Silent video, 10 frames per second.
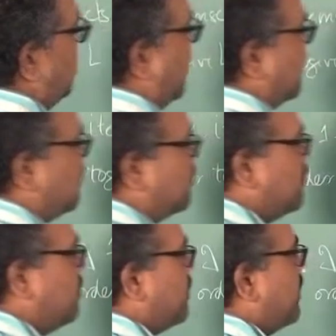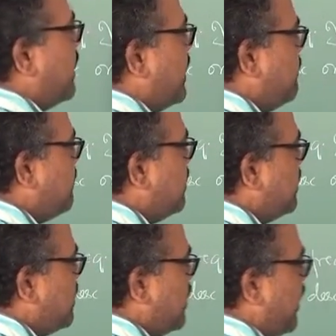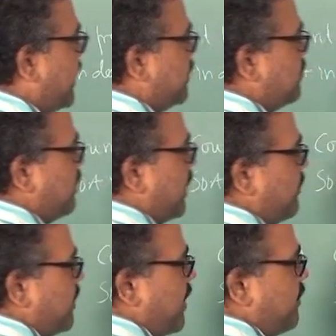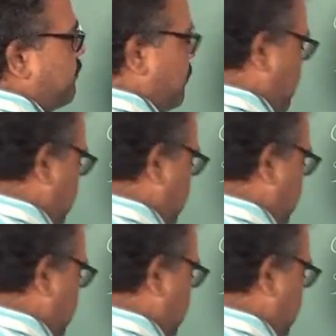back. So I have I2, I1, I4